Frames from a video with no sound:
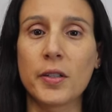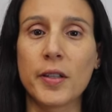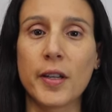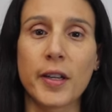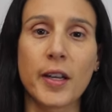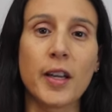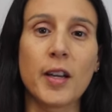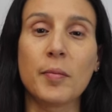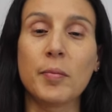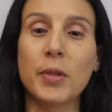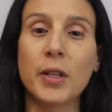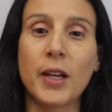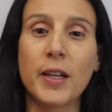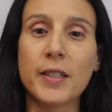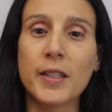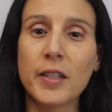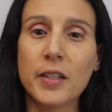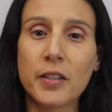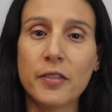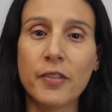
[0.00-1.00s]
that can be
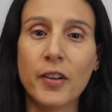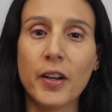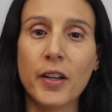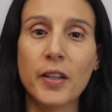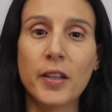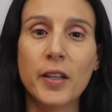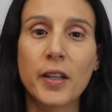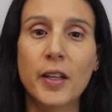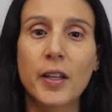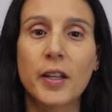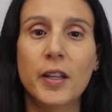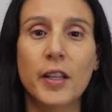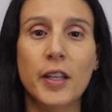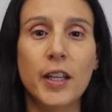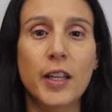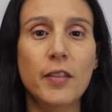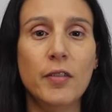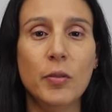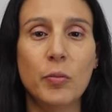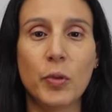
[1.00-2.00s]
identified,
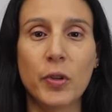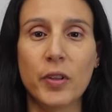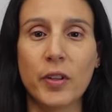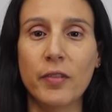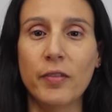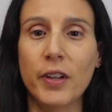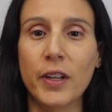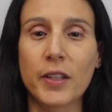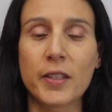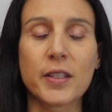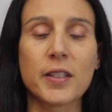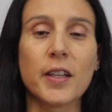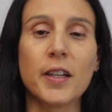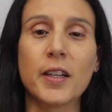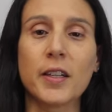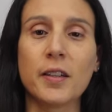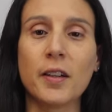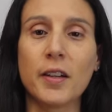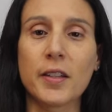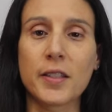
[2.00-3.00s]
even with advanced
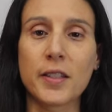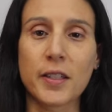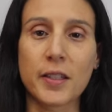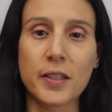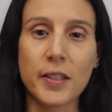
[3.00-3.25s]
diagnostic